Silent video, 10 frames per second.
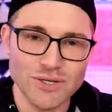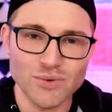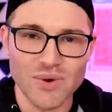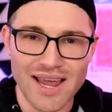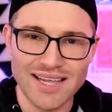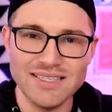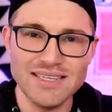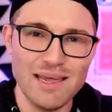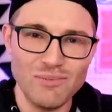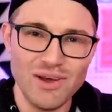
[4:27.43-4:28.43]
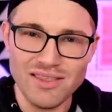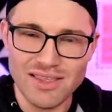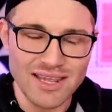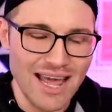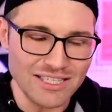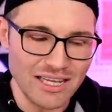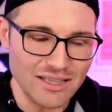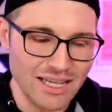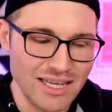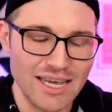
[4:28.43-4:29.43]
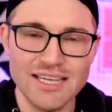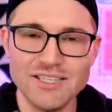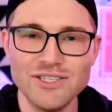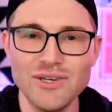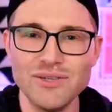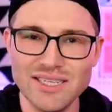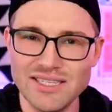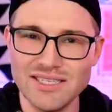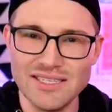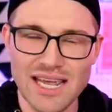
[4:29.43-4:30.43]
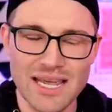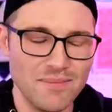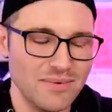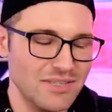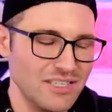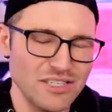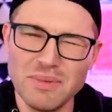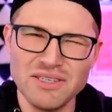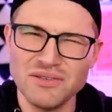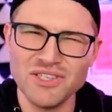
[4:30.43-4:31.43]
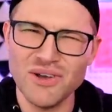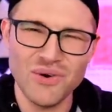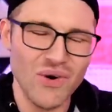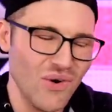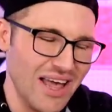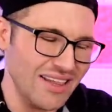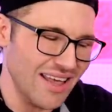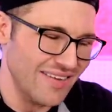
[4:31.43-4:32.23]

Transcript: Ryan's name with and actually link into Liss's name. Just gonna be so cool, I love